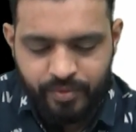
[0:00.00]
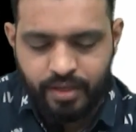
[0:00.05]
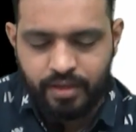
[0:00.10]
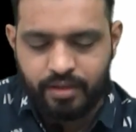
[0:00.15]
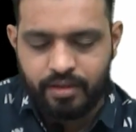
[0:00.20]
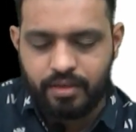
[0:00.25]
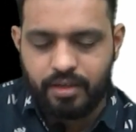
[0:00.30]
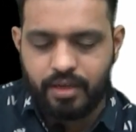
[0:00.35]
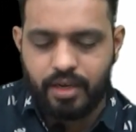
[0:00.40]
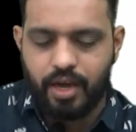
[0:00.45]

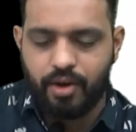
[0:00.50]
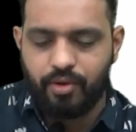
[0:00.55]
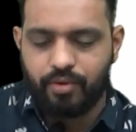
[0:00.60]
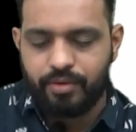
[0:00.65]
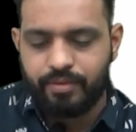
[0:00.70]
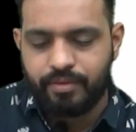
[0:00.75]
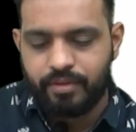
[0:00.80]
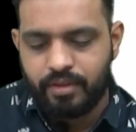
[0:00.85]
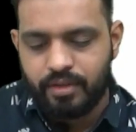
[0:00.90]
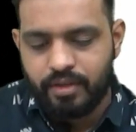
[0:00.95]
now
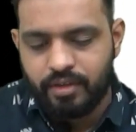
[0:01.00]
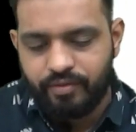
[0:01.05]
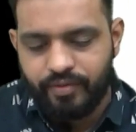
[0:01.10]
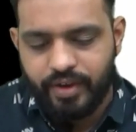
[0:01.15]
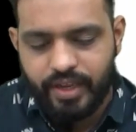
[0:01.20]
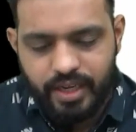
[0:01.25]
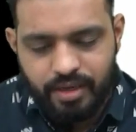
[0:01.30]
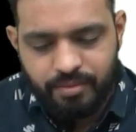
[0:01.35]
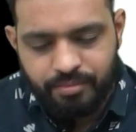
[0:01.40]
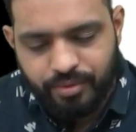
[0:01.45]

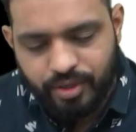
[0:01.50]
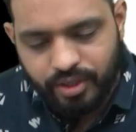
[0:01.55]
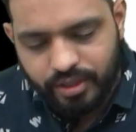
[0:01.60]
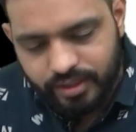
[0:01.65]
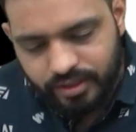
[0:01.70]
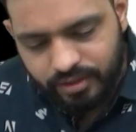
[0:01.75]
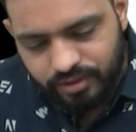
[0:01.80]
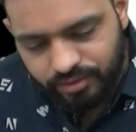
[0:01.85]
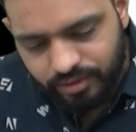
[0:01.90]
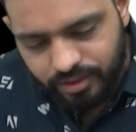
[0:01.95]
very
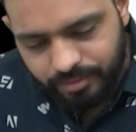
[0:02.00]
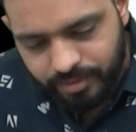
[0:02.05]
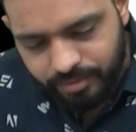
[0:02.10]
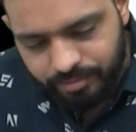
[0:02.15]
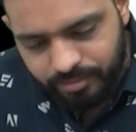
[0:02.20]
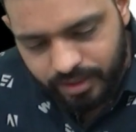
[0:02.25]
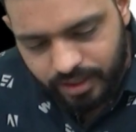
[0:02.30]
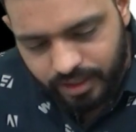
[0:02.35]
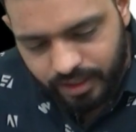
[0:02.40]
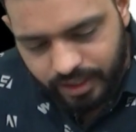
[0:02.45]
important to
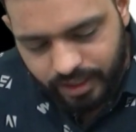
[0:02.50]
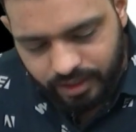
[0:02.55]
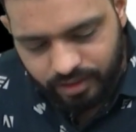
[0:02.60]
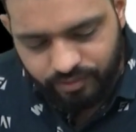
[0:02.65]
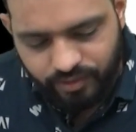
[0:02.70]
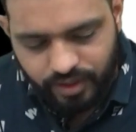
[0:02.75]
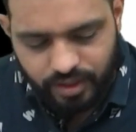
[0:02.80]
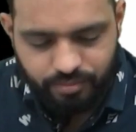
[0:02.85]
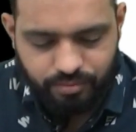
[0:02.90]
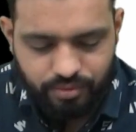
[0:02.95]
remember, again
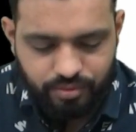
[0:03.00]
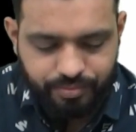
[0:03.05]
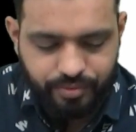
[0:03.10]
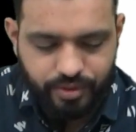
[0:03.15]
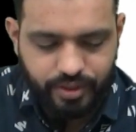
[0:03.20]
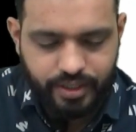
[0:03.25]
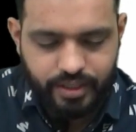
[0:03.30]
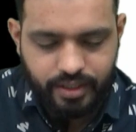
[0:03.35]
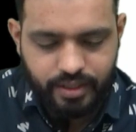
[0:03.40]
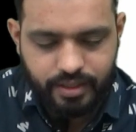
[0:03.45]
one more
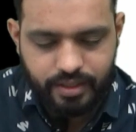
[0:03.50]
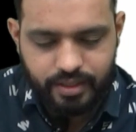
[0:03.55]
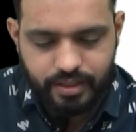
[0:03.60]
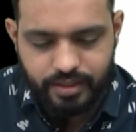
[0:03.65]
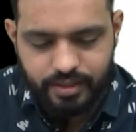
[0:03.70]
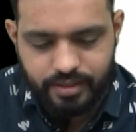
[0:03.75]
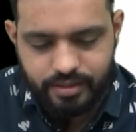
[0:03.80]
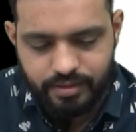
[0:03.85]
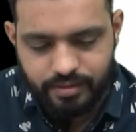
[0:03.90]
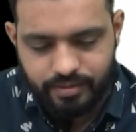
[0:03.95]
point, is